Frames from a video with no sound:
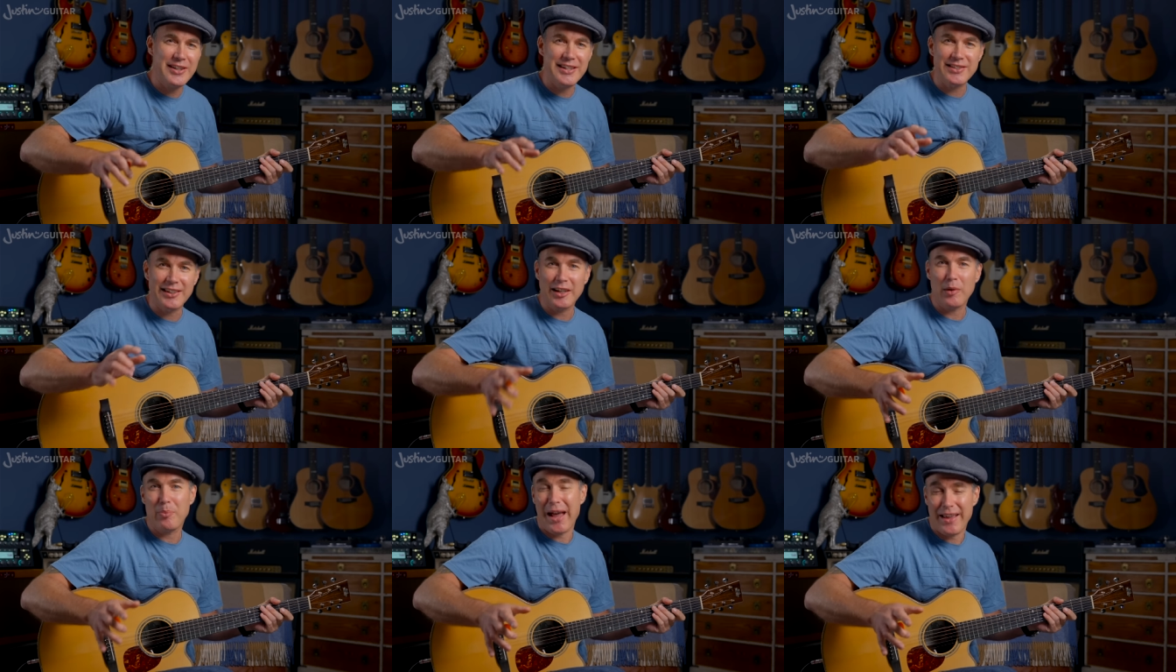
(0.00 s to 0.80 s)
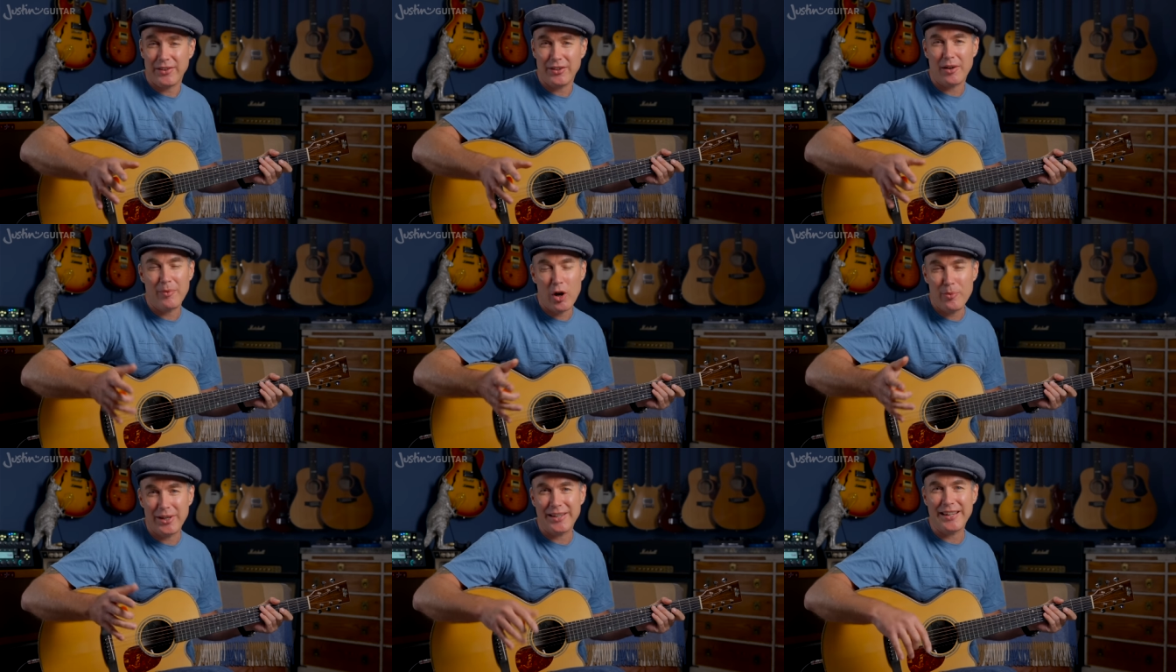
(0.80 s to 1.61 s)
is a little pattern that I'm
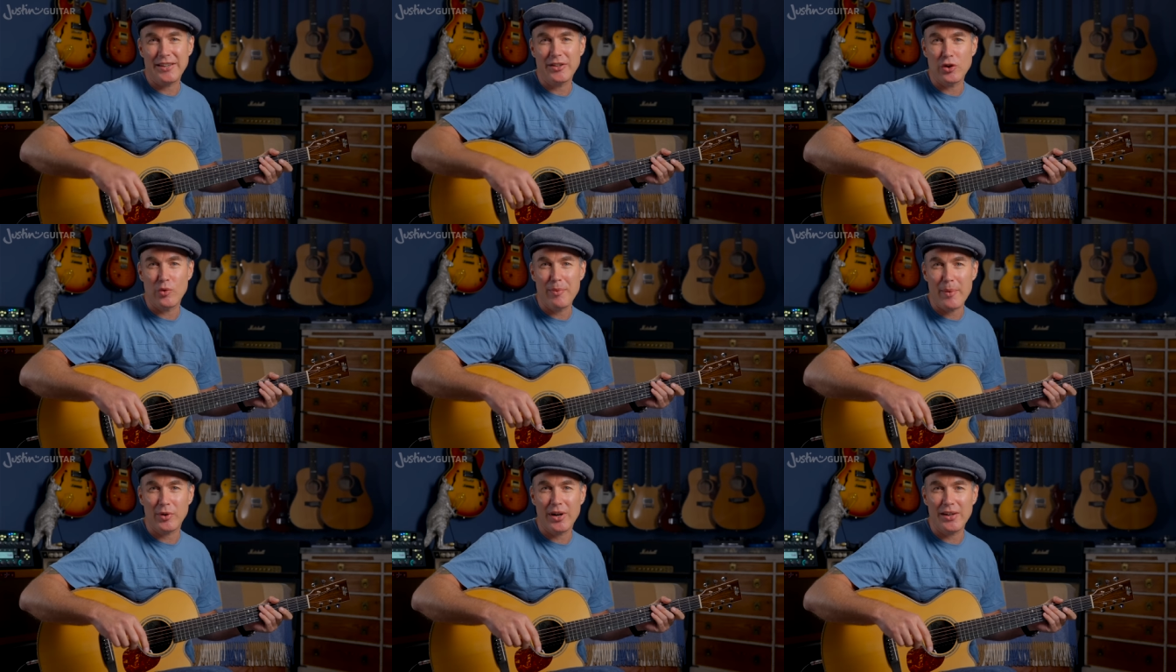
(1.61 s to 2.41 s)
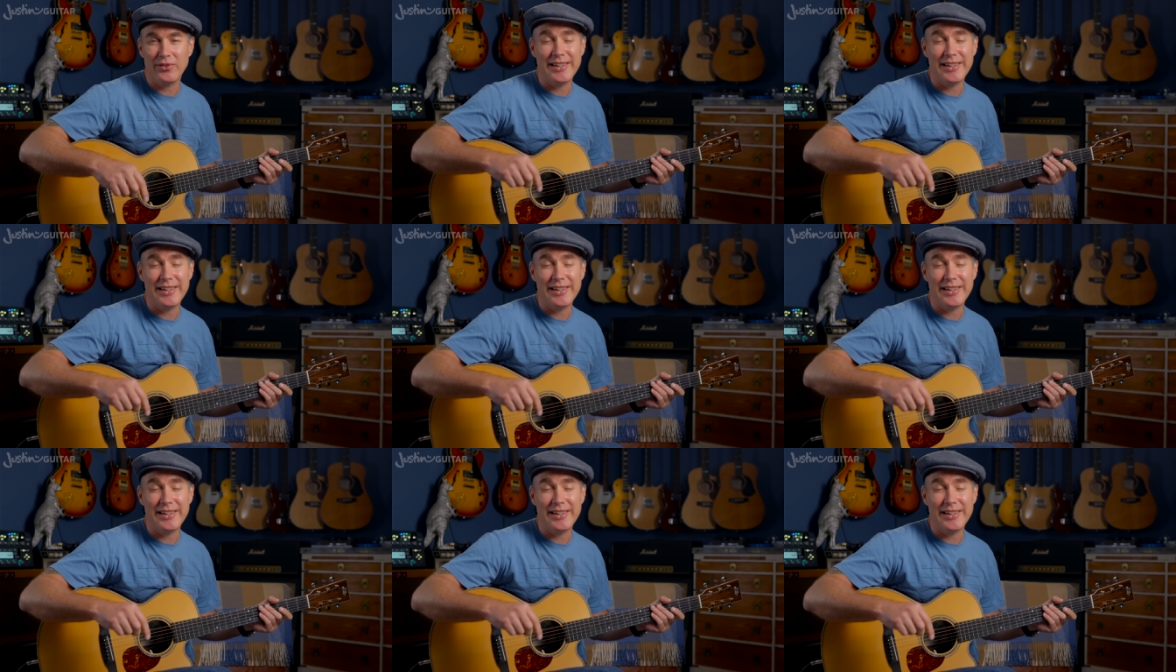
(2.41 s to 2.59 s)
hoping, again, that you'll memorize.